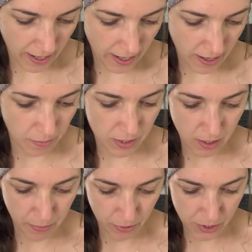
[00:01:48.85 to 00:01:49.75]
am
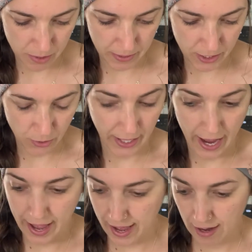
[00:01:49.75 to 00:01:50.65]
supposed to be doing a
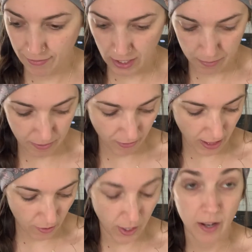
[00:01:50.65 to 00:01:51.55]
half a cup of
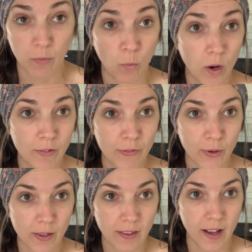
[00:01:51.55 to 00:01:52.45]
flour and
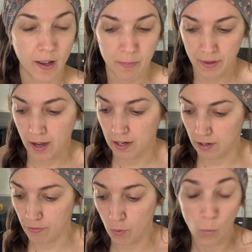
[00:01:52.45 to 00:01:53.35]
1/4 cup
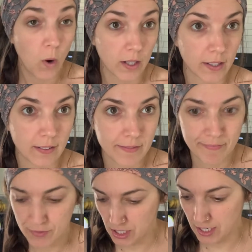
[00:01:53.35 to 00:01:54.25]
of water.
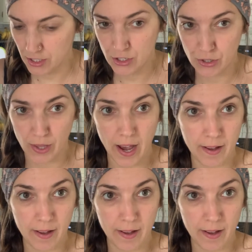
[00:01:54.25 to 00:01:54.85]
So let's do that.